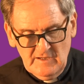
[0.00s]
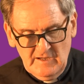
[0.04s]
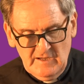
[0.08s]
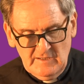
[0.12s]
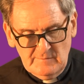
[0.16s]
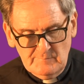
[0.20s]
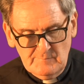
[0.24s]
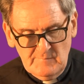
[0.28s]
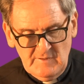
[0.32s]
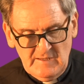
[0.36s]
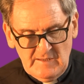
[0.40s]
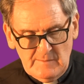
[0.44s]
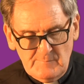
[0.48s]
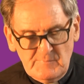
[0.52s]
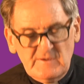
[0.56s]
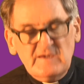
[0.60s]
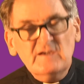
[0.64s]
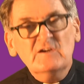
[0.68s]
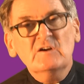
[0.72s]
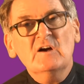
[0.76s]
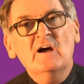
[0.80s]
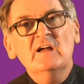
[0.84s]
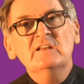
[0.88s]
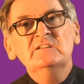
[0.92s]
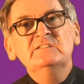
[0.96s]
and may
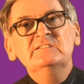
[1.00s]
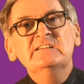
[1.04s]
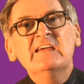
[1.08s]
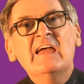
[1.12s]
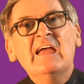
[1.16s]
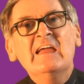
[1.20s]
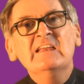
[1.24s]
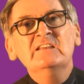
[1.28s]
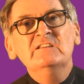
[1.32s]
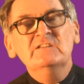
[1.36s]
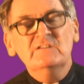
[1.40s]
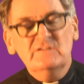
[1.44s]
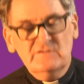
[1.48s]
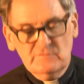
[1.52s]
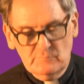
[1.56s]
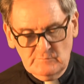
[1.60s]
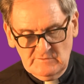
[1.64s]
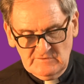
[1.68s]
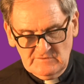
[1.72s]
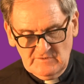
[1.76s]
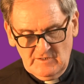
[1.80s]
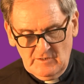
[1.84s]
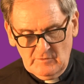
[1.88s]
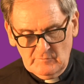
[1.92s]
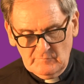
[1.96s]
be content
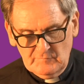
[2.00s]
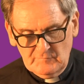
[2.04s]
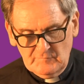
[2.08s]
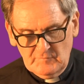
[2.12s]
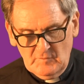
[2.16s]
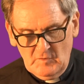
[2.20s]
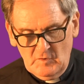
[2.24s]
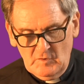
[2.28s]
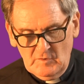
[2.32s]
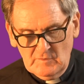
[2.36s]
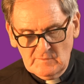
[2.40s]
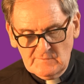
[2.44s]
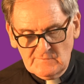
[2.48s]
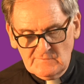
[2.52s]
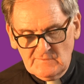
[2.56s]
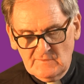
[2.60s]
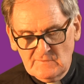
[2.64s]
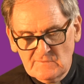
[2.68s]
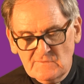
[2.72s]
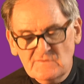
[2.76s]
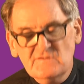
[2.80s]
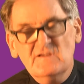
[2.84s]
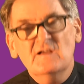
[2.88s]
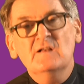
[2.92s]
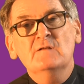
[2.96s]
with our false
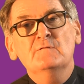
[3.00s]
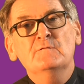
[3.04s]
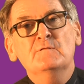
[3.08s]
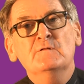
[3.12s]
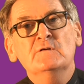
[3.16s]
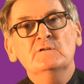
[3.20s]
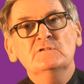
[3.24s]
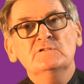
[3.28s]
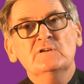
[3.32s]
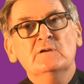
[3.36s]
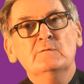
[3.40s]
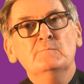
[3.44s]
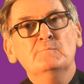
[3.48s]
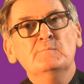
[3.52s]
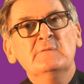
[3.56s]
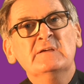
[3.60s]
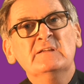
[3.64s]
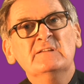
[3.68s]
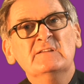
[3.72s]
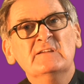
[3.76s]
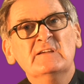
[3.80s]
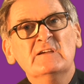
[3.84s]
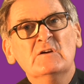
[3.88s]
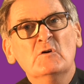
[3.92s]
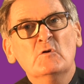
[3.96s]
and selfish and
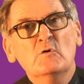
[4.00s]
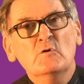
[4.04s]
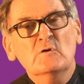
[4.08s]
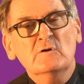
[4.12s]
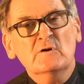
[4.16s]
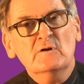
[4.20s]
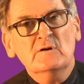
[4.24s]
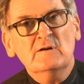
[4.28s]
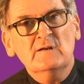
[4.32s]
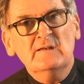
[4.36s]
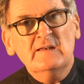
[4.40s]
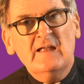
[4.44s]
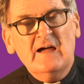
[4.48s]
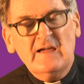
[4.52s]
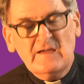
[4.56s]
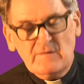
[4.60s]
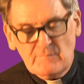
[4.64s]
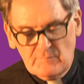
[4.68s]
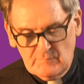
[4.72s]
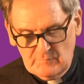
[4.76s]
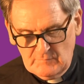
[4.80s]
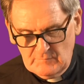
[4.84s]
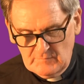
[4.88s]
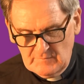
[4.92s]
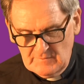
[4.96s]
mediocre
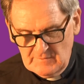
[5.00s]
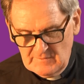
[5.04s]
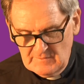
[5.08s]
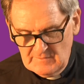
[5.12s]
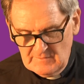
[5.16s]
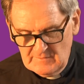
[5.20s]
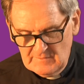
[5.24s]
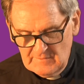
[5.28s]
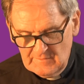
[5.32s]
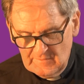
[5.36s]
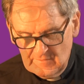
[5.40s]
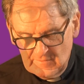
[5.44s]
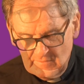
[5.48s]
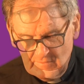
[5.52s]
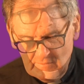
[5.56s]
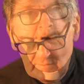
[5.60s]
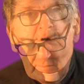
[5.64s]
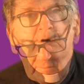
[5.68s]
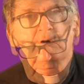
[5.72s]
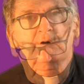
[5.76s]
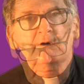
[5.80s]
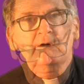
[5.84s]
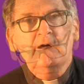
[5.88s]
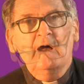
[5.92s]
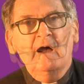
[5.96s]
life.
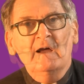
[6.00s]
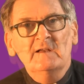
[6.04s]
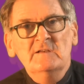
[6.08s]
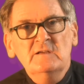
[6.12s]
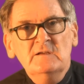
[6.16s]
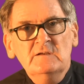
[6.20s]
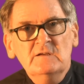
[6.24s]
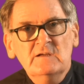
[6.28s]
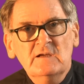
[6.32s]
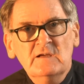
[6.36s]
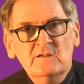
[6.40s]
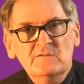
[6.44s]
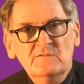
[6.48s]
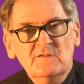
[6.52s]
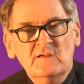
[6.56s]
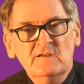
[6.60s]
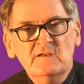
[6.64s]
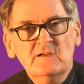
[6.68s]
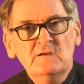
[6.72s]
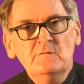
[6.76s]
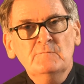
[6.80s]
And it's an